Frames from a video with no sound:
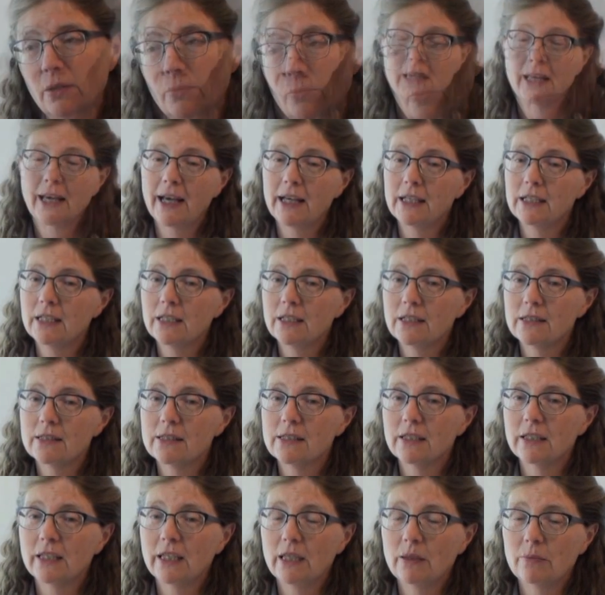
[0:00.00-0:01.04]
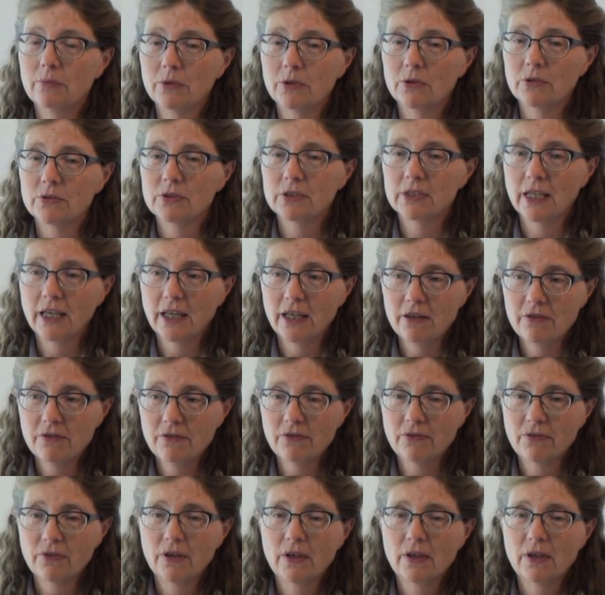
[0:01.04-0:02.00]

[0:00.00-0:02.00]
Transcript: The idea is to keep you safe